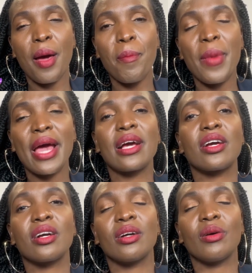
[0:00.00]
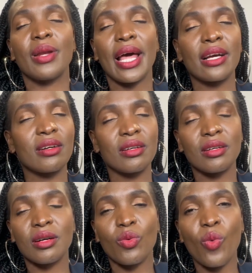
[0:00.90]
make, like,
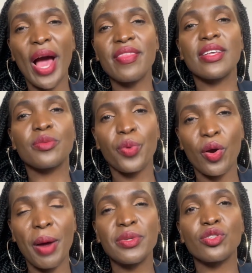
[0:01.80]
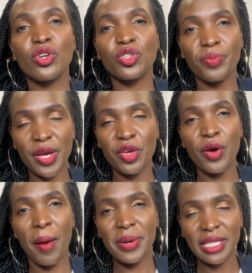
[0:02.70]
why this program is going to make you
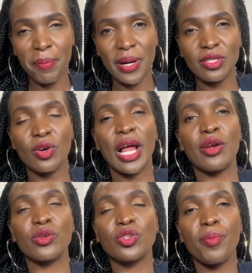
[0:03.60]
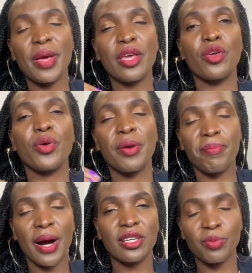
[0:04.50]
a better person and also make you
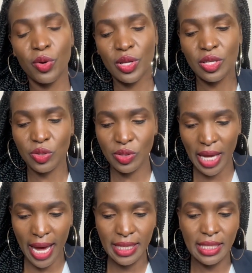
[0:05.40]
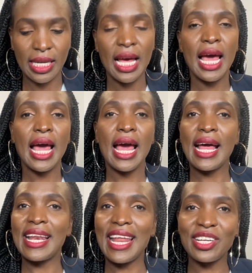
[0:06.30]
impact more in the society.
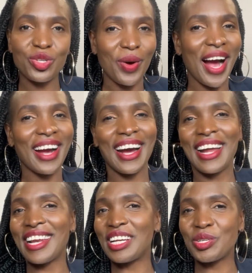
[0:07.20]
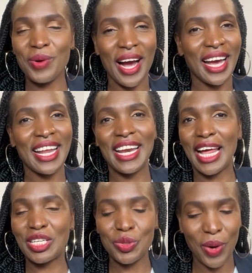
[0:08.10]
Network and network and
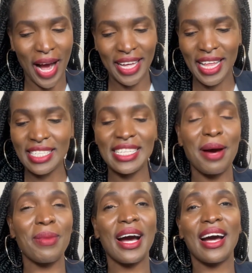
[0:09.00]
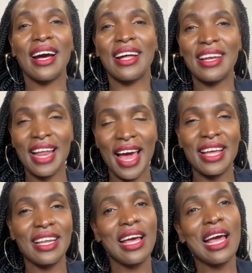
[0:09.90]
network. That's number
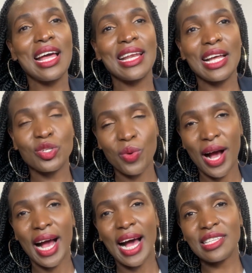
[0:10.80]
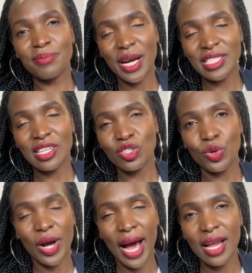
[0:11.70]
9. Network as much as you
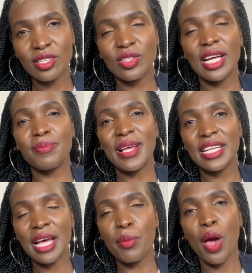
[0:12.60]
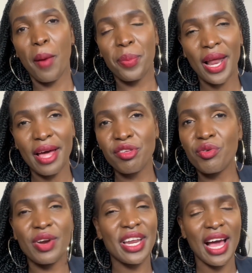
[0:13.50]
can, so that by the time you're applying, you
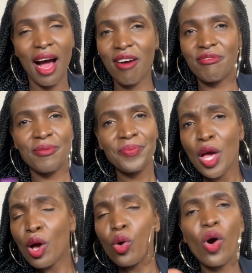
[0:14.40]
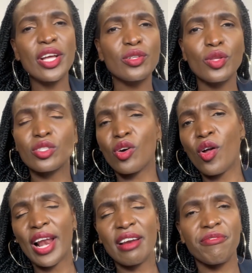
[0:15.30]
already have, go into those
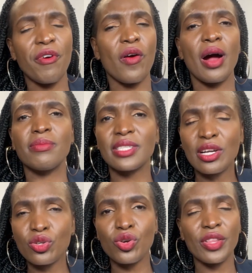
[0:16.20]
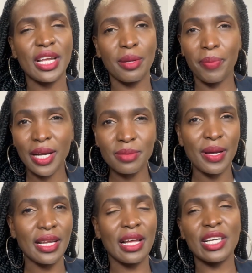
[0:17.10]
online forums, get to know the
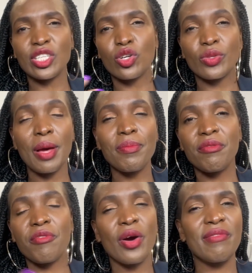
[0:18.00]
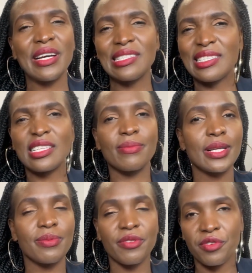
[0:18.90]
department, reach out to them before, even 6
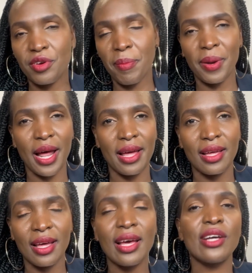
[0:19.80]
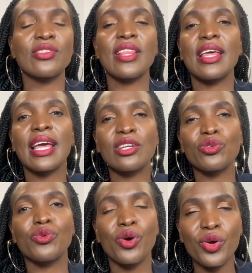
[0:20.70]
months before you apply, so that they get to
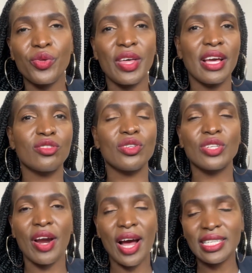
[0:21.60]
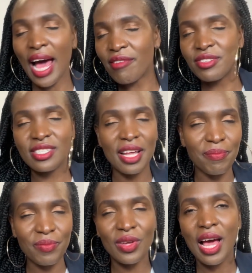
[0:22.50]
know you, they get to interact. I've
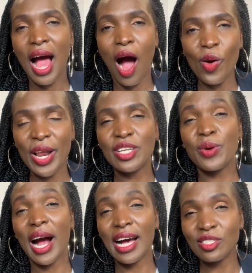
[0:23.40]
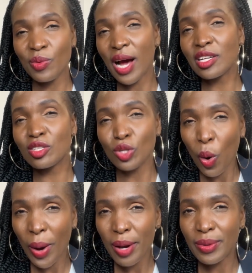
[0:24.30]
seen how network has worked so
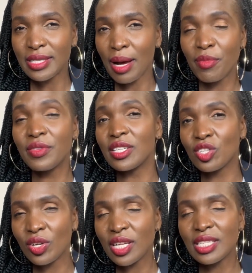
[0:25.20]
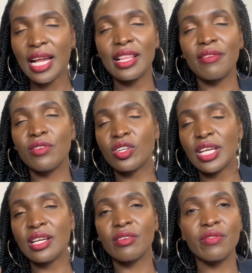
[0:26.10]
well with some of the students, and they've
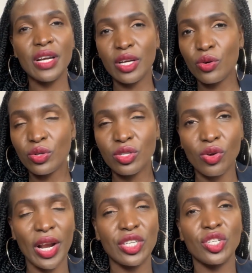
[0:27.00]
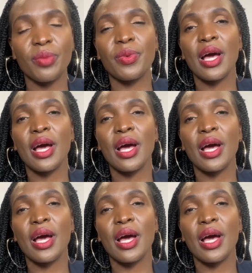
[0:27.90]
gotten really good scholarship,